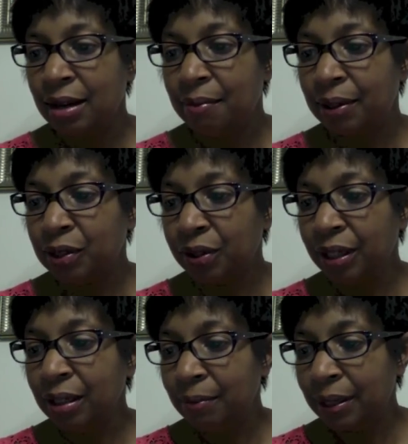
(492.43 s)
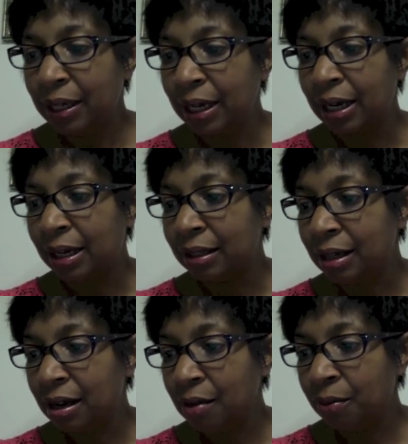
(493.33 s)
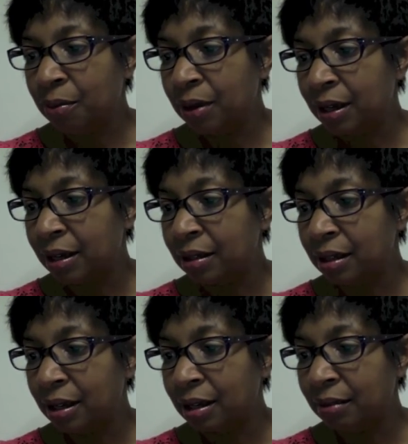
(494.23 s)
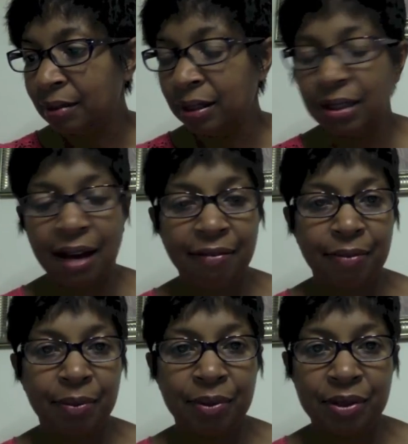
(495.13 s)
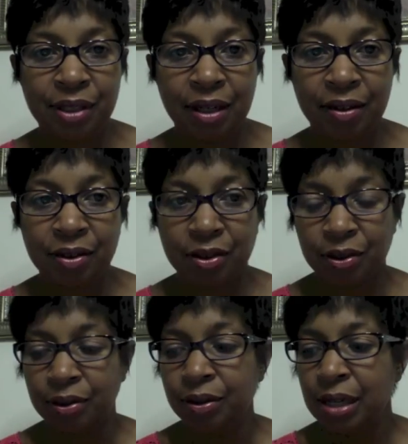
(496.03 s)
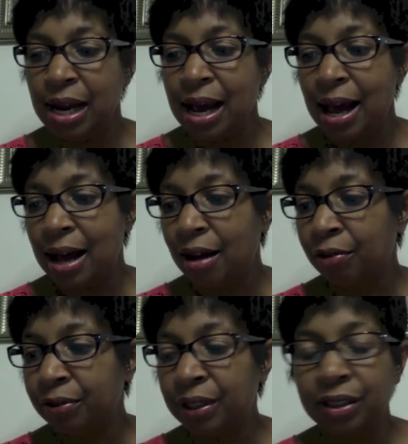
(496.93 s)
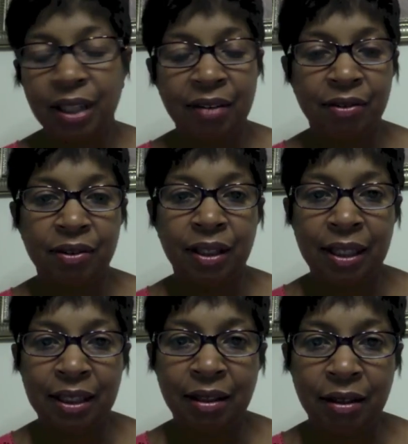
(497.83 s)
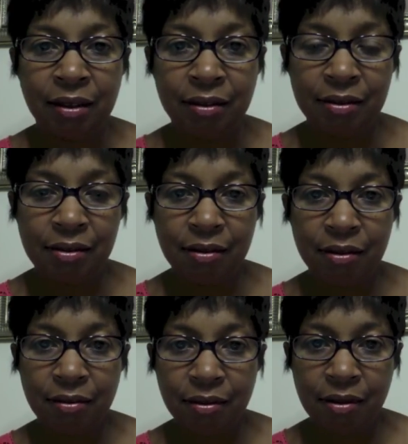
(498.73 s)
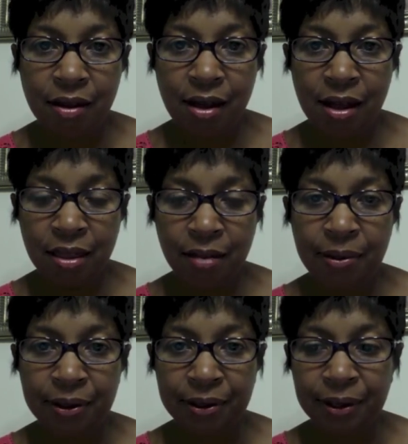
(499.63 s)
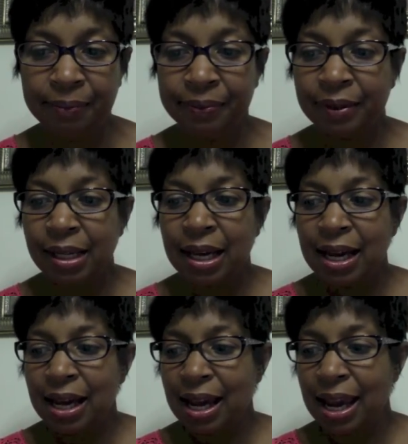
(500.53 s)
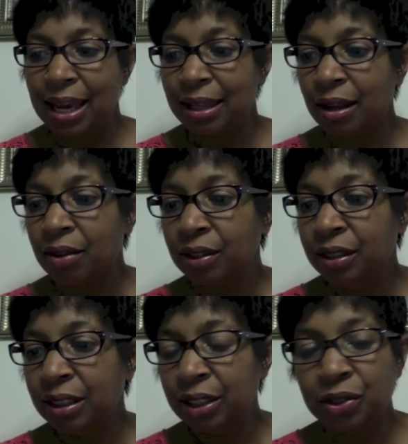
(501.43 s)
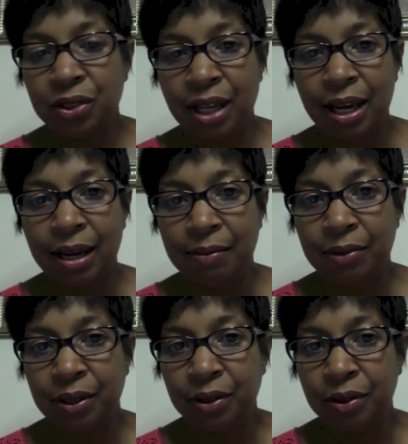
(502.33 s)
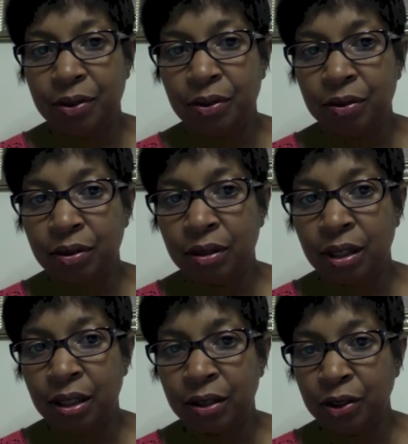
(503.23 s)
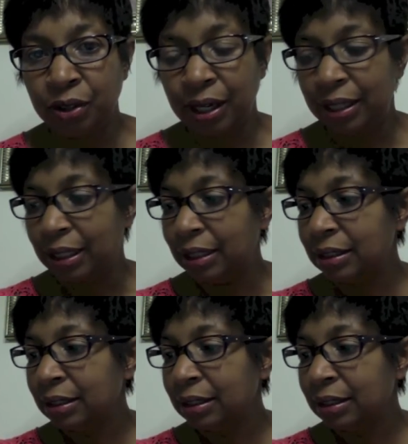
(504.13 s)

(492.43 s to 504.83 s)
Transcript: My training began with the staff members at our school. I offered it to everyone in the building, and only teachers came to the trainings.